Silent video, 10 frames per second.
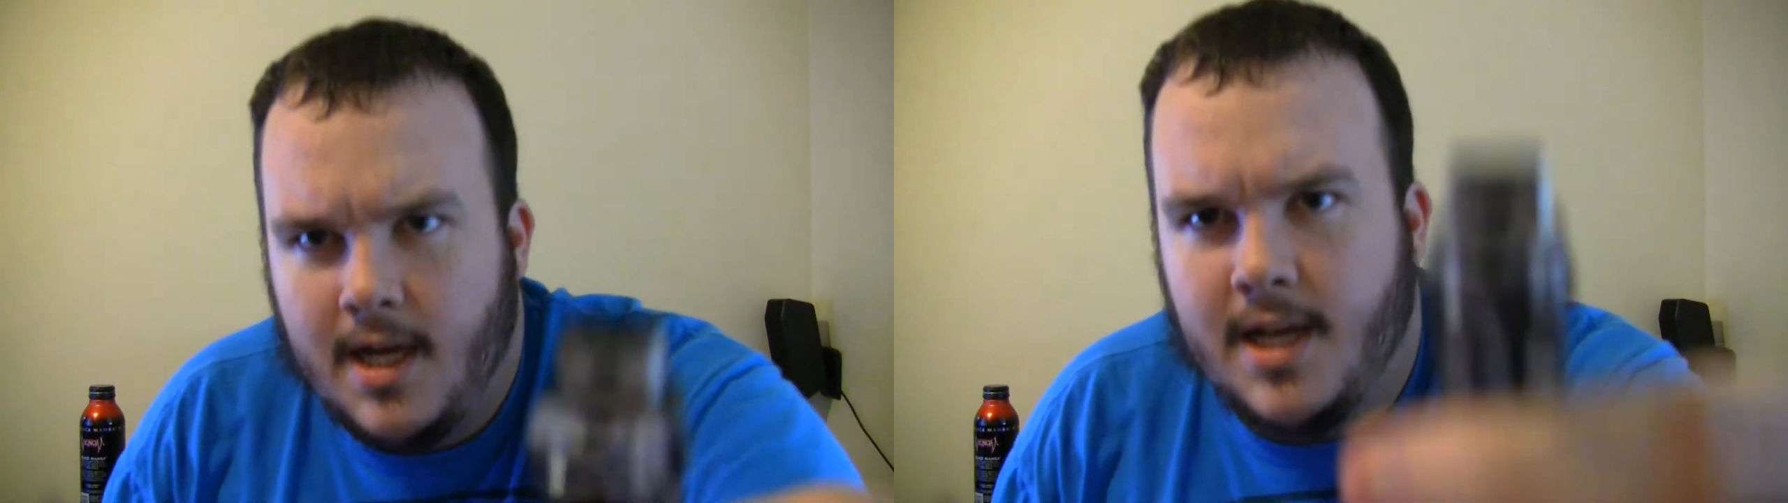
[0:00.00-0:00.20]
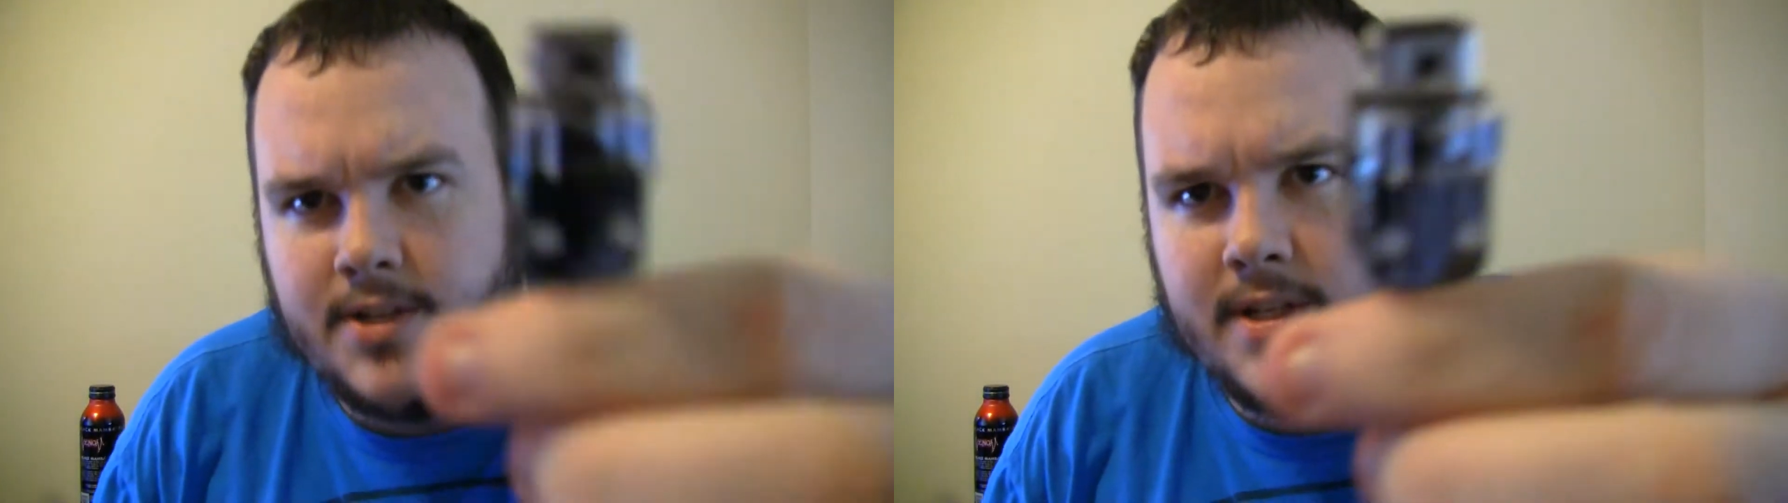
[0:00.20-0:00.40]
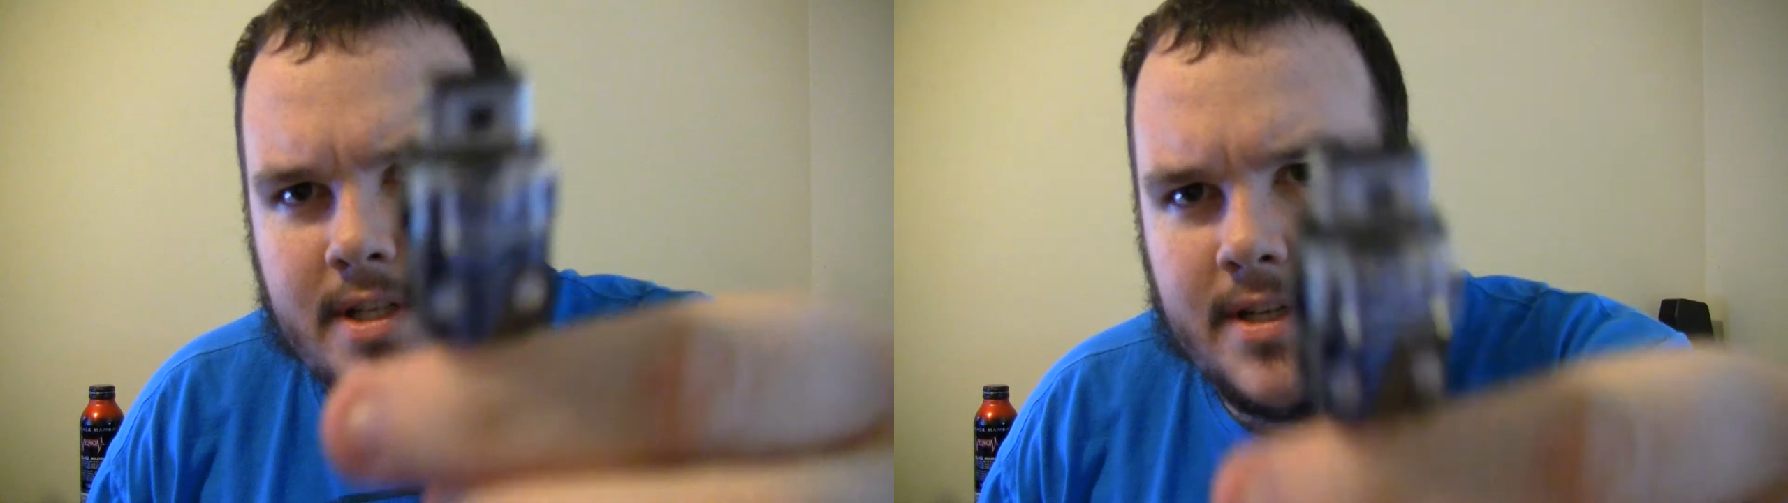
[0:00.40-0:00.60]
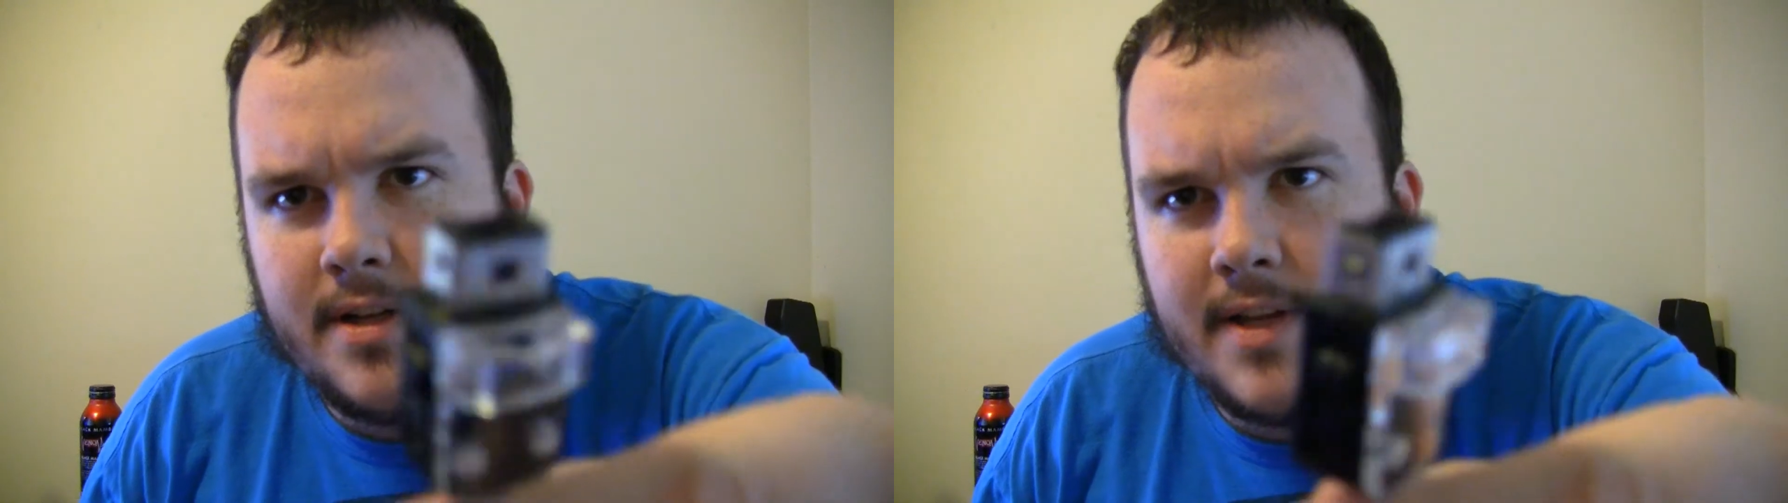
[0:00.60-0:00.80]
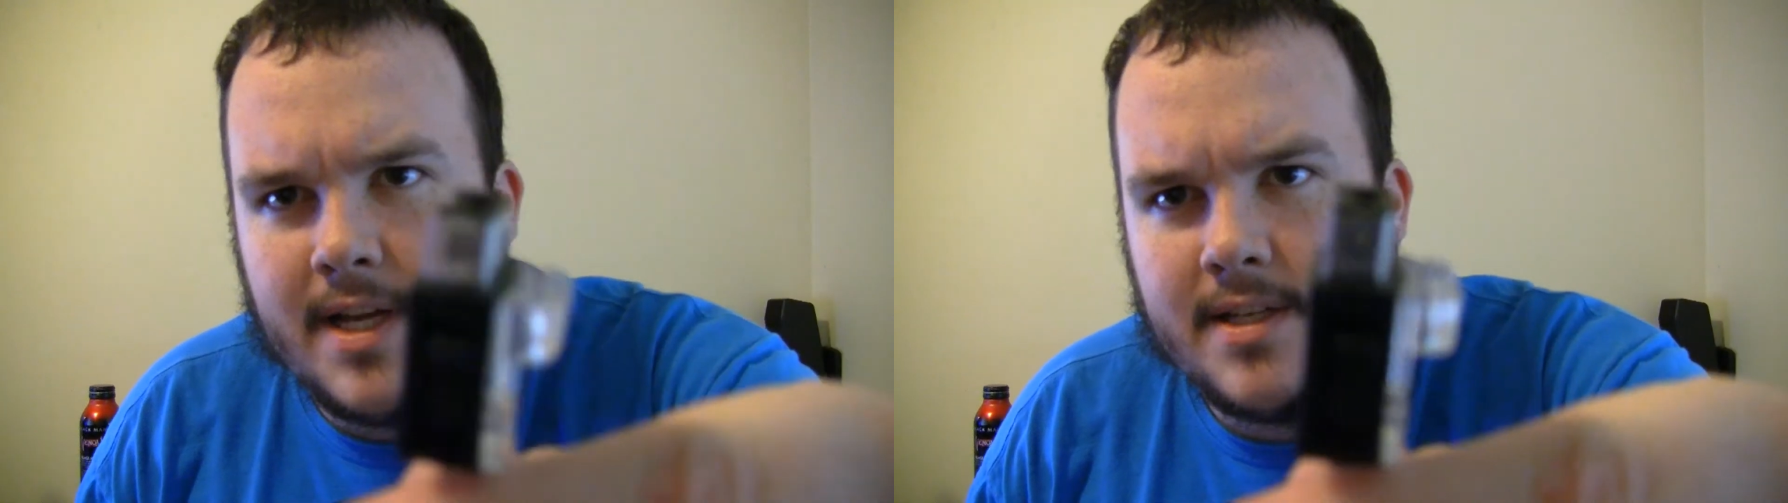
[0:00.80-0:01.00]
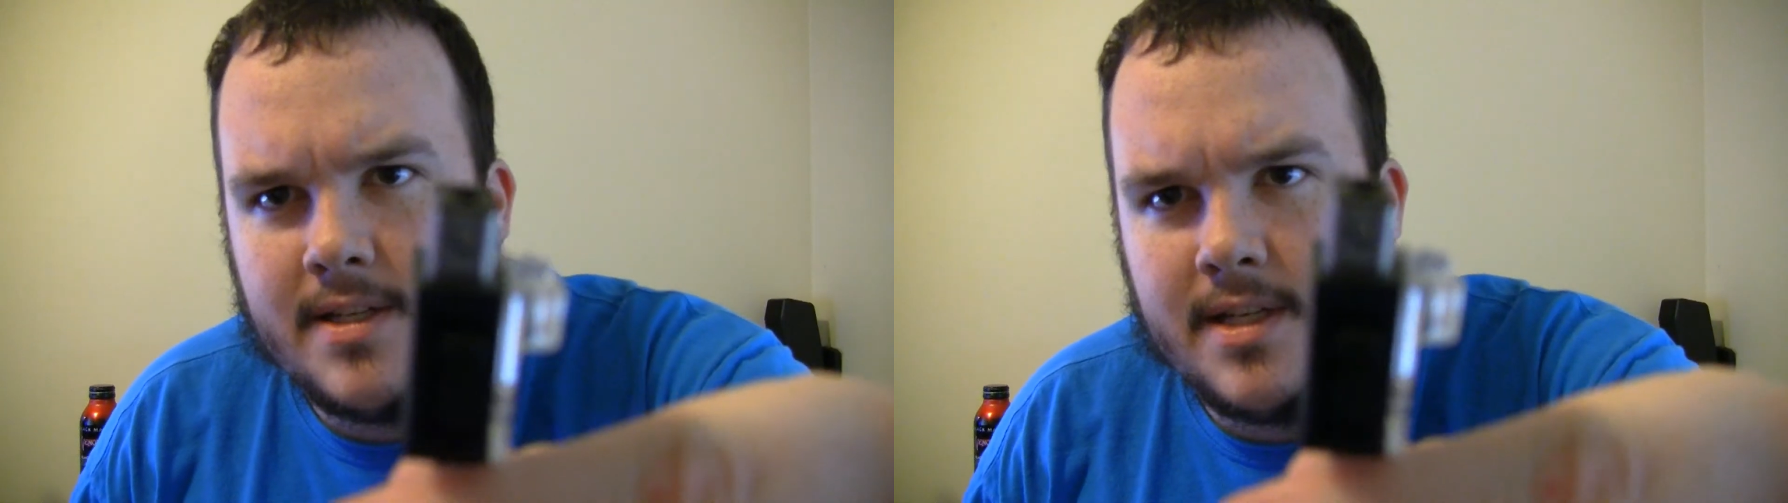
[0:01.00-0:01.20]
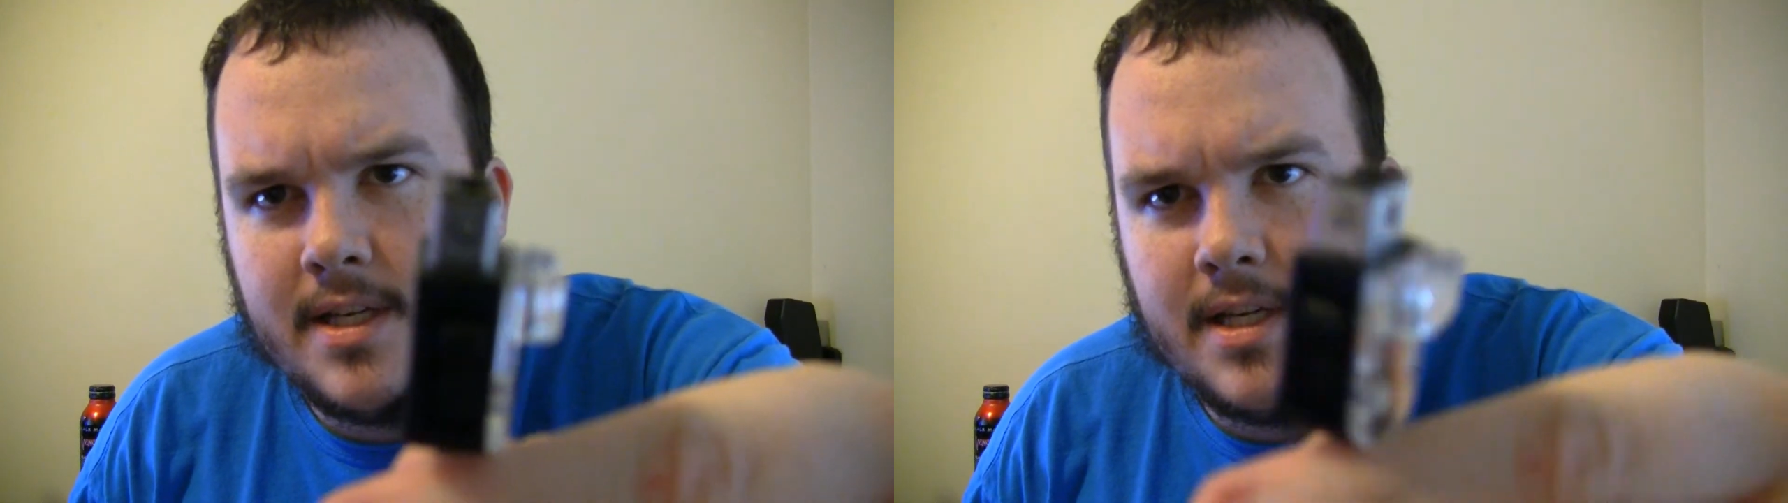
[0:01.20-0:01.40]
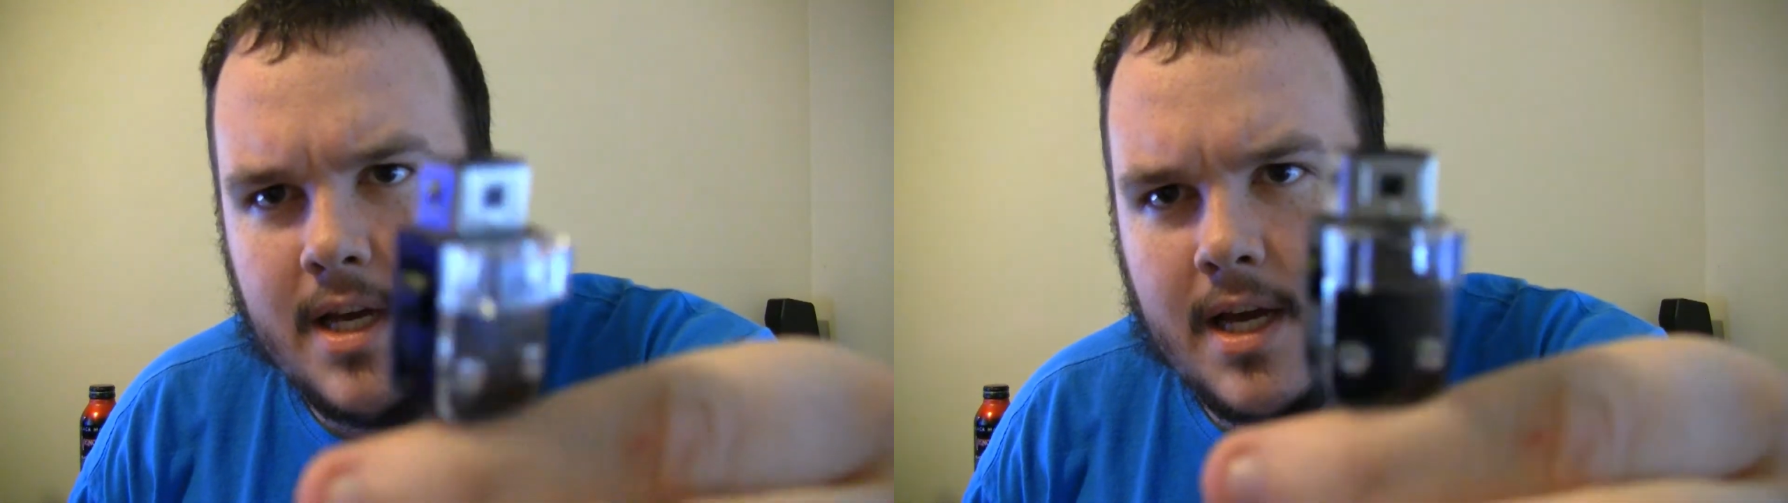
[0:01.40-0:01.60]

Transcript: As you can see there, that is the